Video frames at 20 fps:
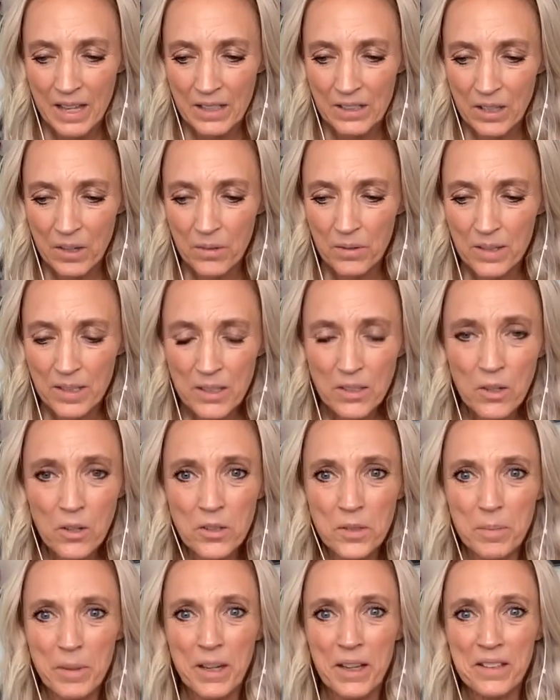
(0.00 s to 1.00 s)
So this
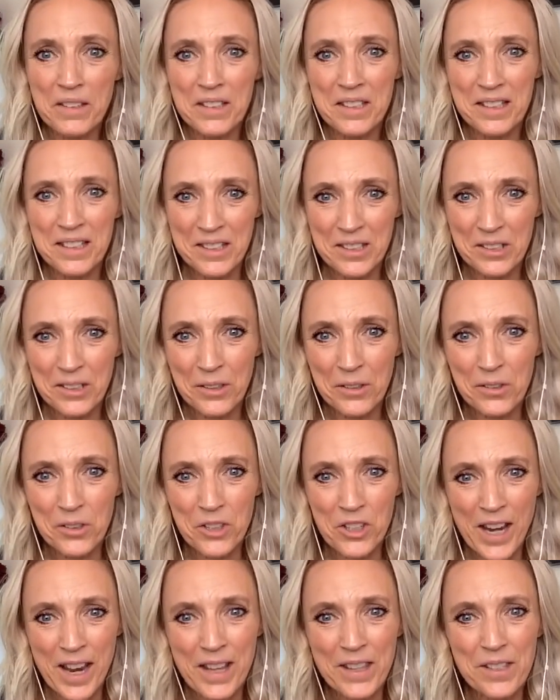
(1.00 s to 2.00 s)
goes beyond statistical
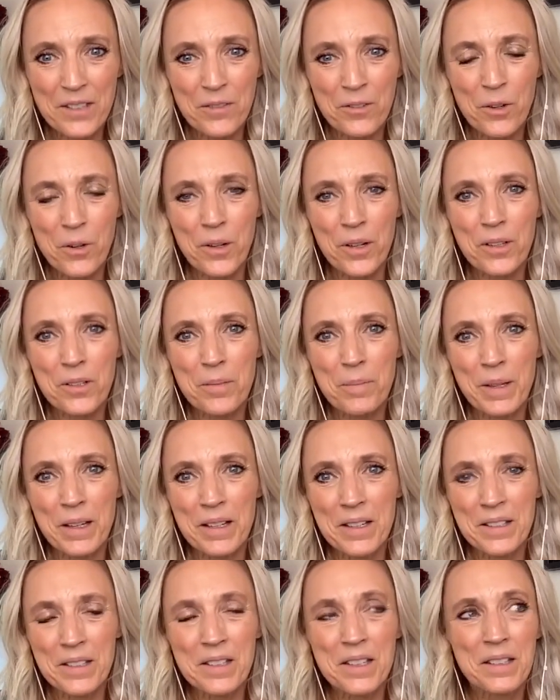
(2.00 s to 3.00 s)
chance, of course,
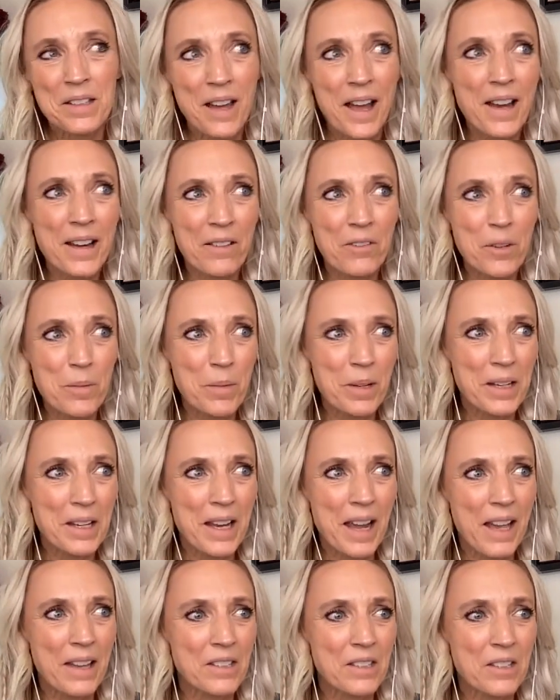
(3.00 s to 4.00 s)
because not everybody
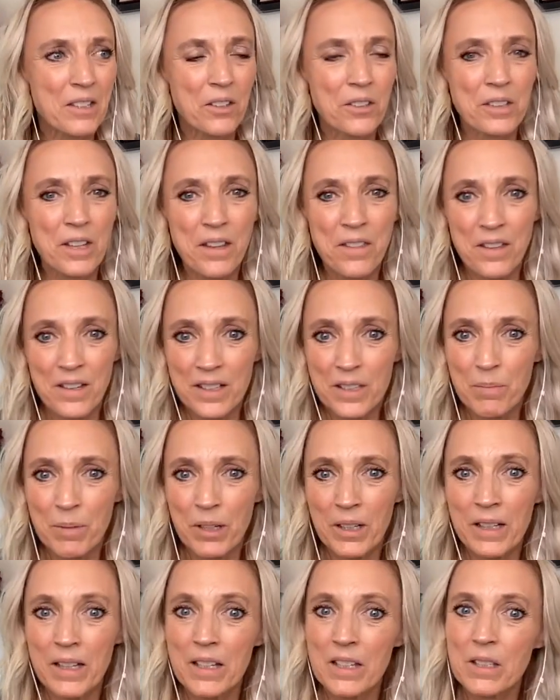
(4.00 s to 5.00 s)
has a near death
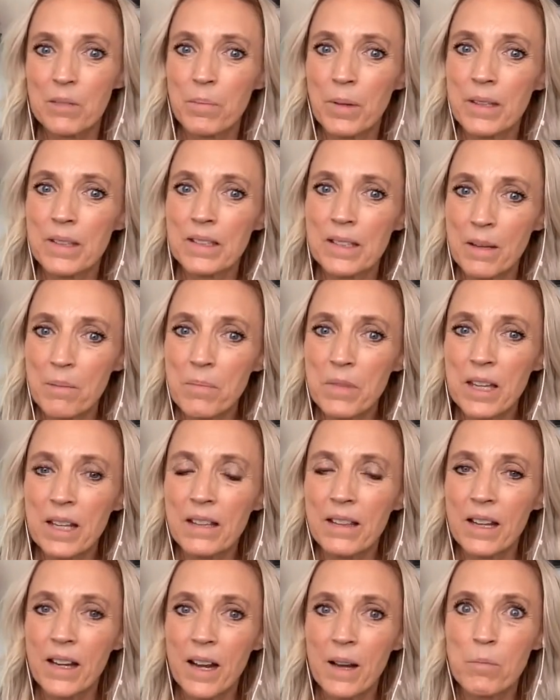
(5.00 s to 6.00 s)
experience, but something
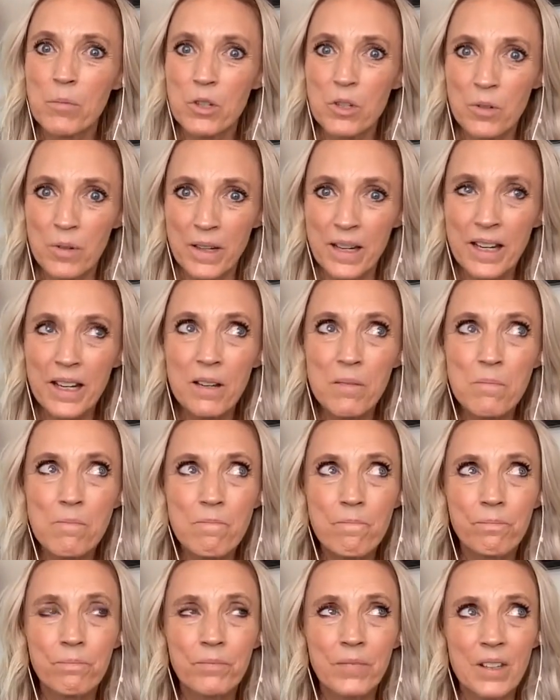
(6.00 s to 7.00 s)
that I'm doing
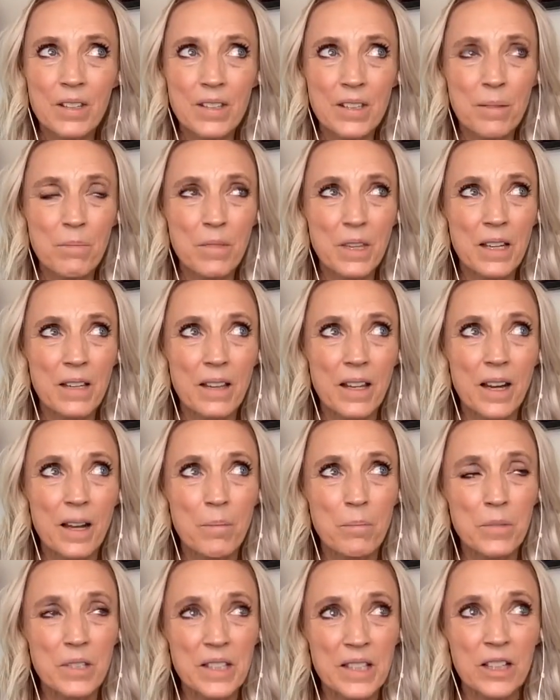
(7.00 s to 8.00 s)
and something that
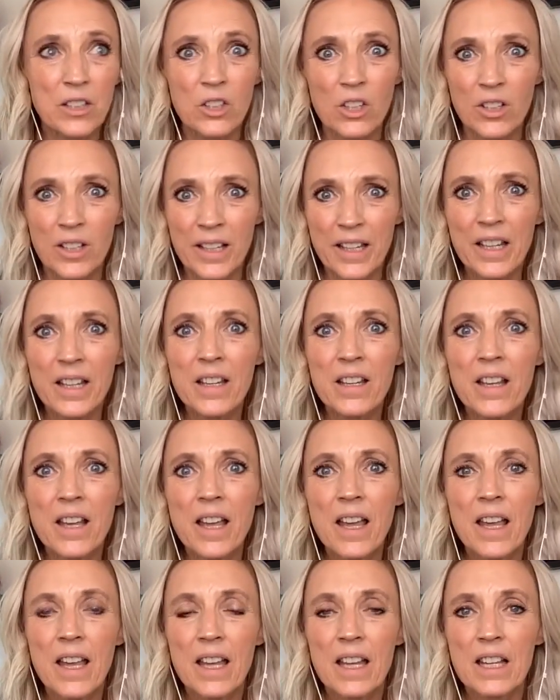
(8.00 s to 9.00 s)
I'm signaling
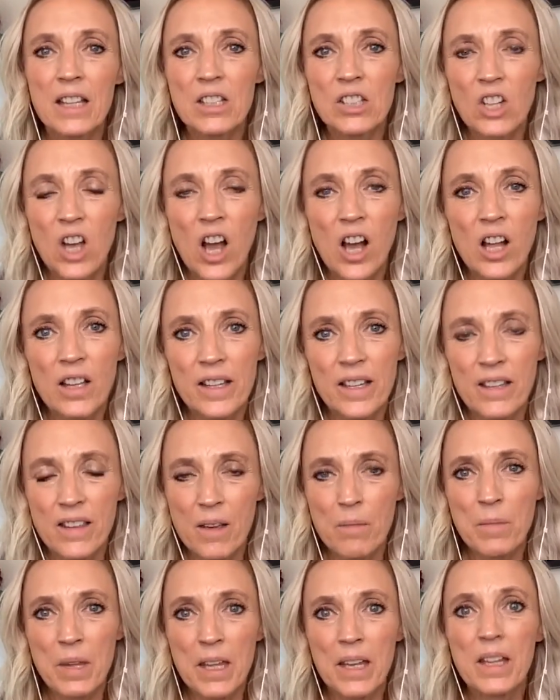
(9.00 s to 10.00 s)
is calling
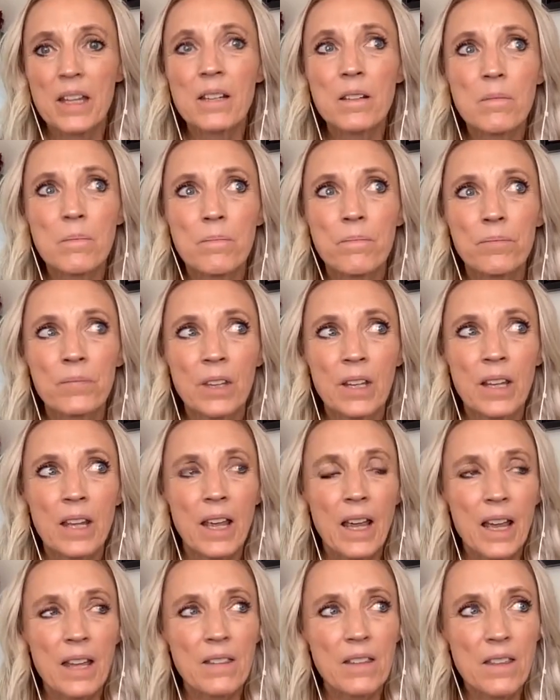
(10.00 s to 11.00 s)
them in
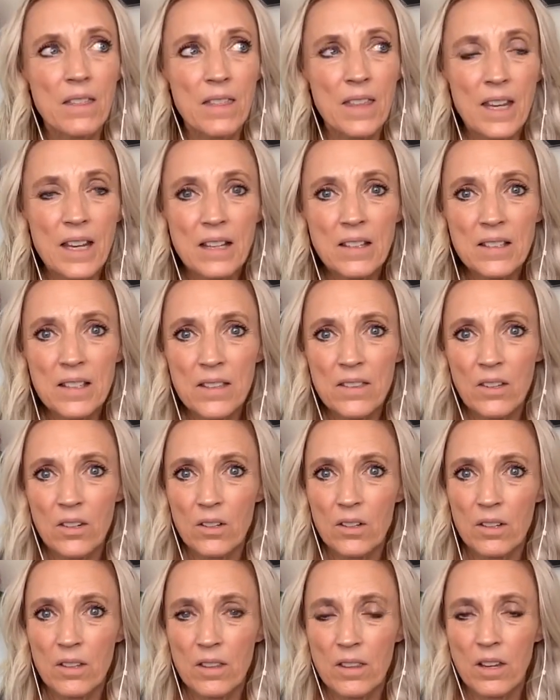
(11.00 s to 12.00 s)
and the things that
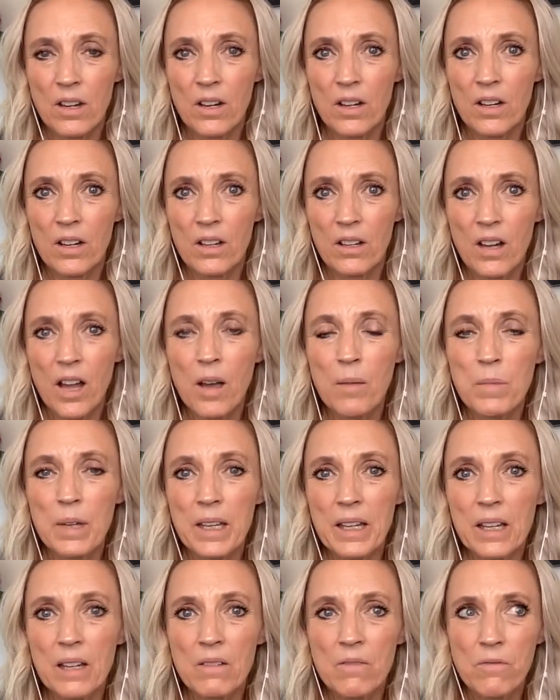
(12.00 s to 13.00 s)
they're, they're coming
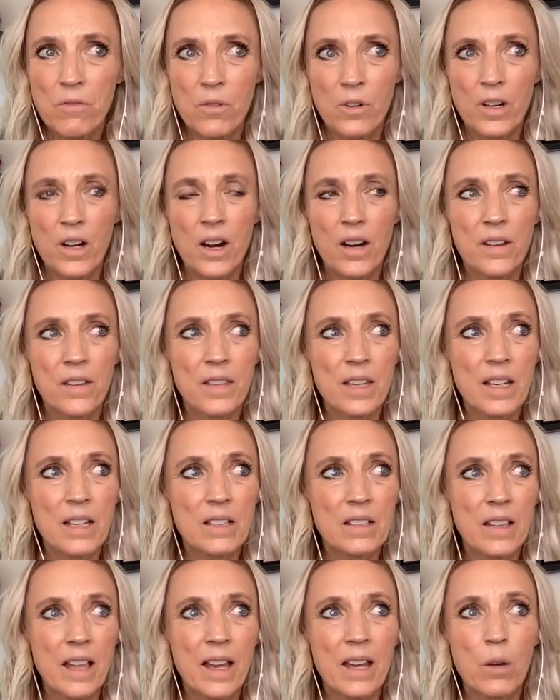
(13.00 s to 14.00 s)
in for are
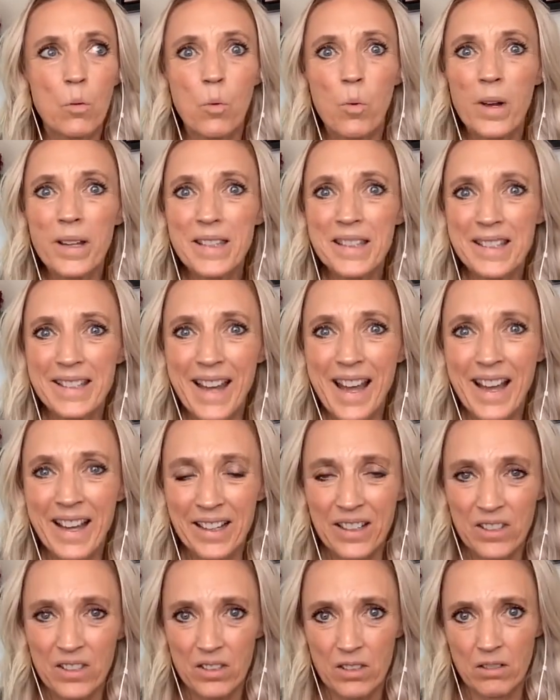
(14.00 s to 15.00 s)
things like what's
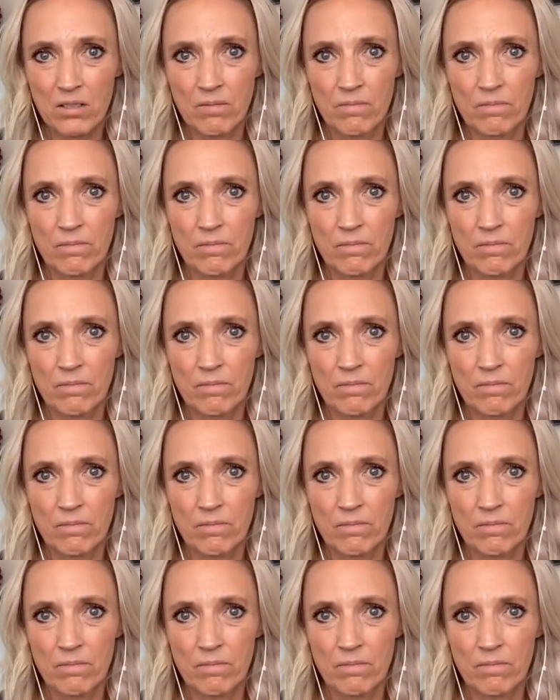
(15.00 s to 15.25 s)
next?